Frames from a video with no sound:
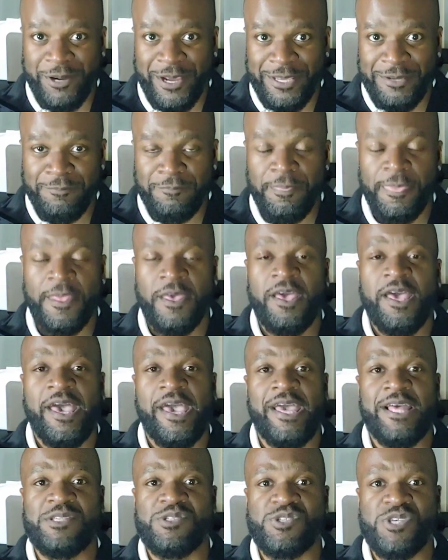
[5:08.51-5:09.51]
Right.
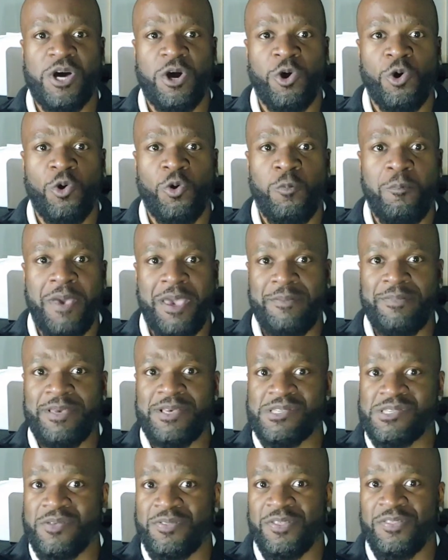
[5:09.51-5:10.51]
And so maybe
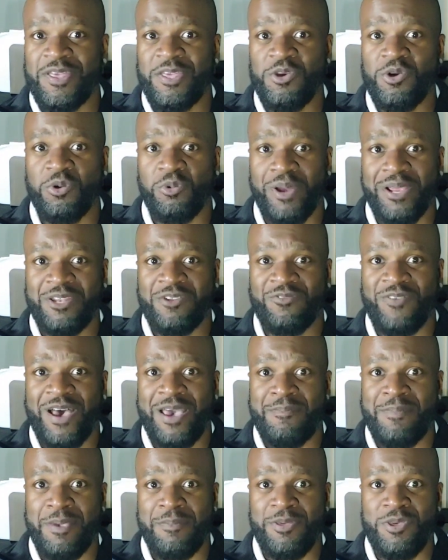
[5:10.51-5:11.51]
it's something that you can
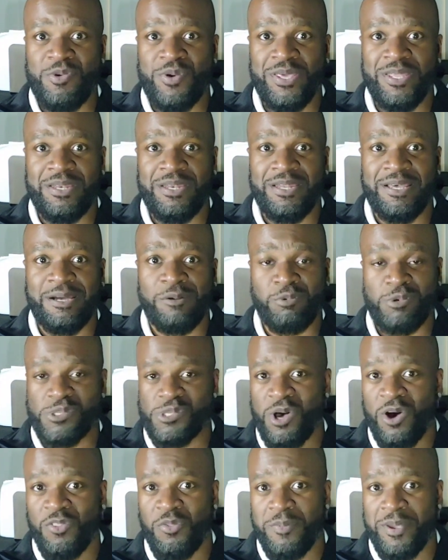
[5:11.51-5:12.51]
rectify. Maybe you can
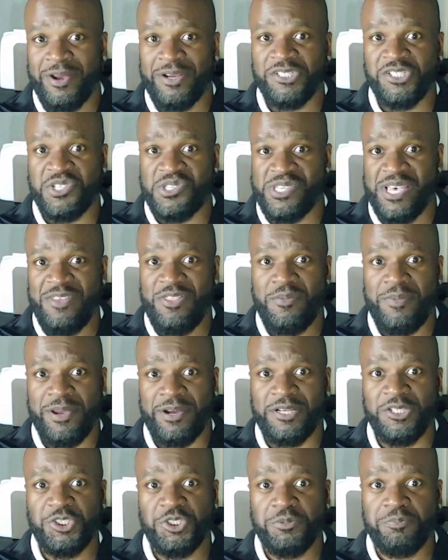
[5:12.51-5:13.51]
resolve the marriage and save the
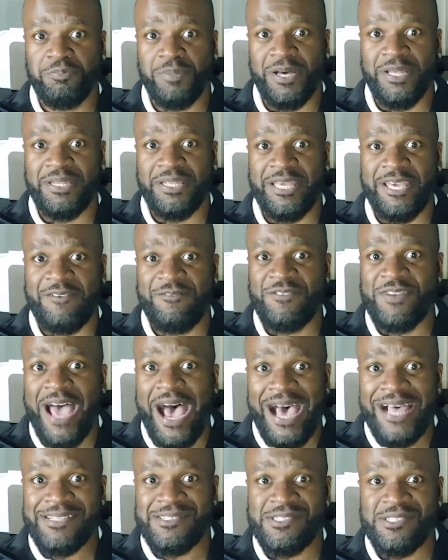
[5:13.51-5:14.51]
marriage. But if
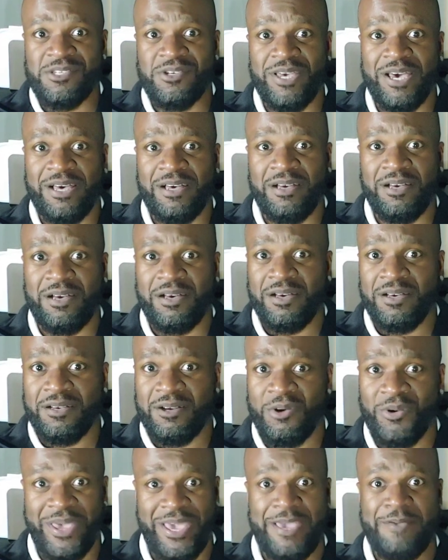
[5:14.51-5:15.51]
not, you got,
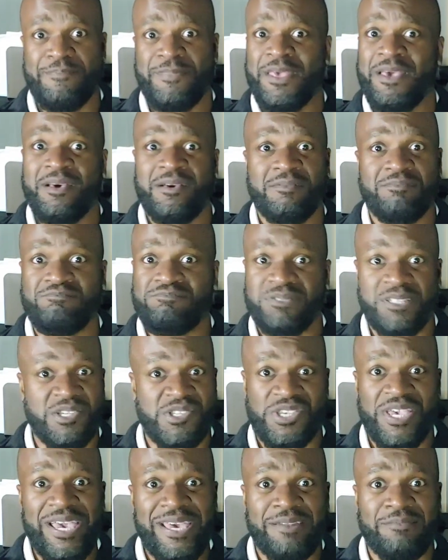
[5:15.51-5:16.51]
okay.
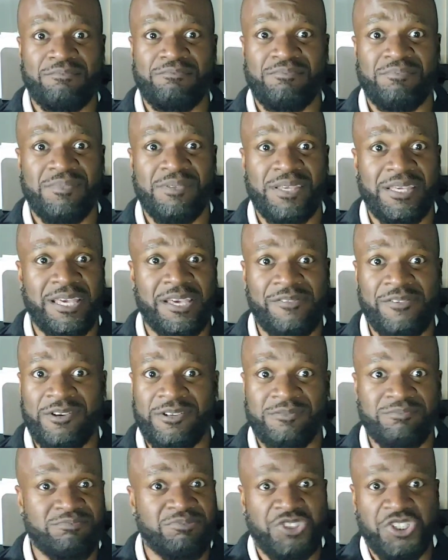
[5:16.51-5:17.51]
Because again, if
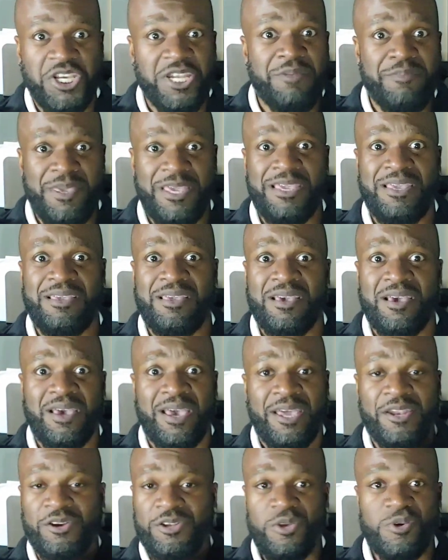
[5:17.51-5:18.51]
you're cheating me
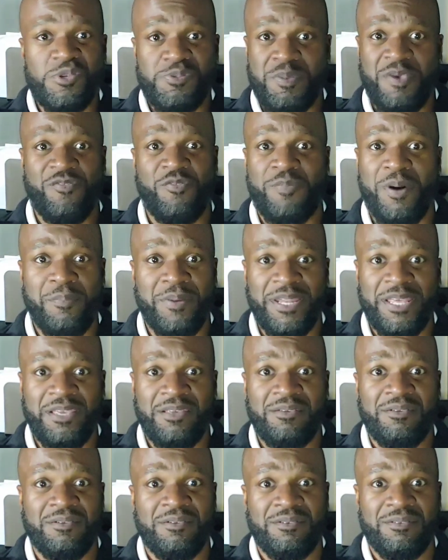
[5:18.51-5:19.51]
and you're using me for my
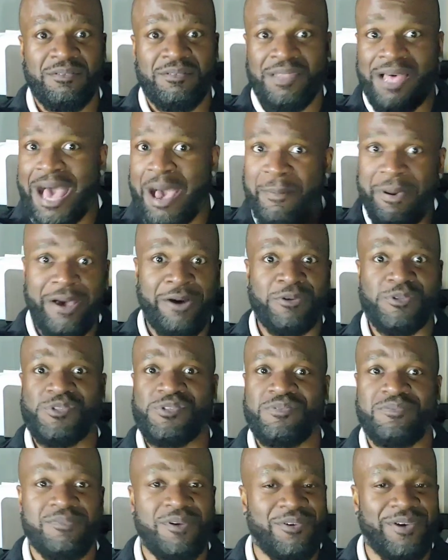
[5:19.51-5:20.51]
money, I'm
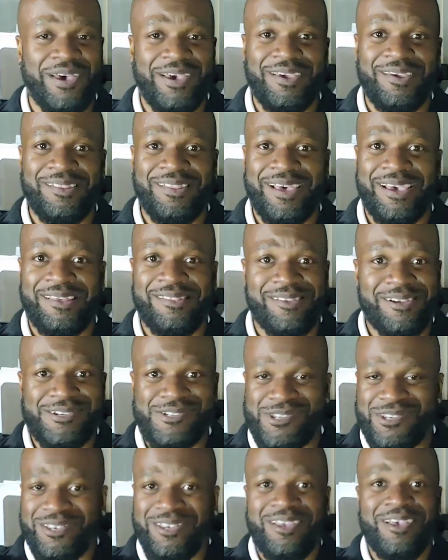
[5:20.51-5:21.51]
out. Okay. Like
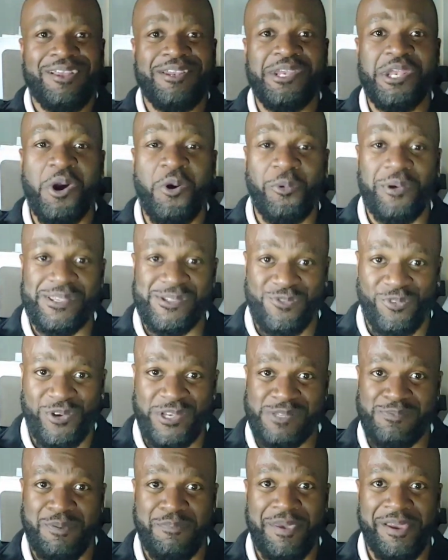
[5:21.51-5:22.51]
there's no reason for
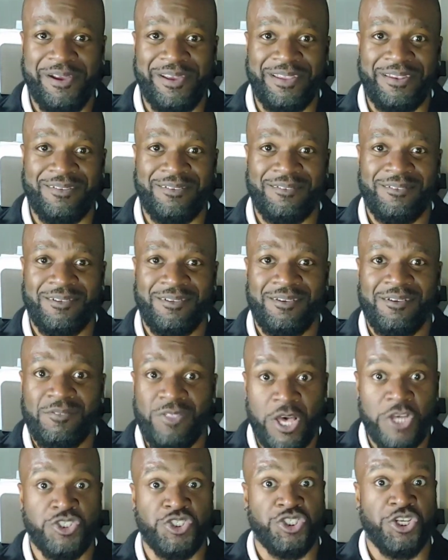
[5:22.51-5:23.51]
us to be married.
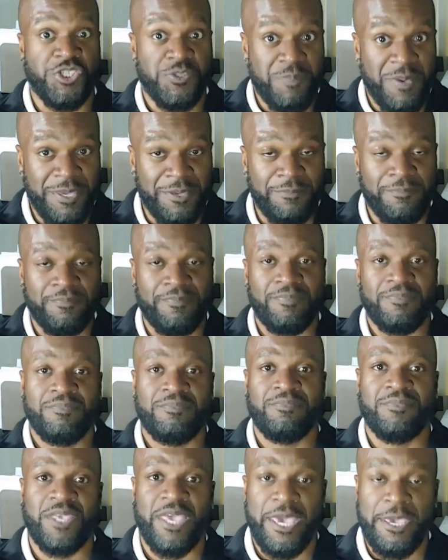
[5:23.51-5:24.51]
That's just me.
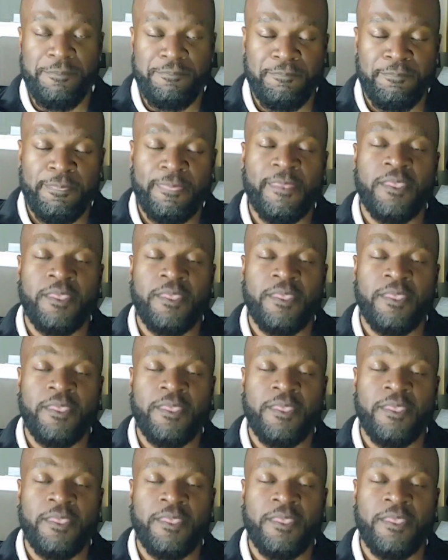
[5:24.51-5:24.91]
Okay.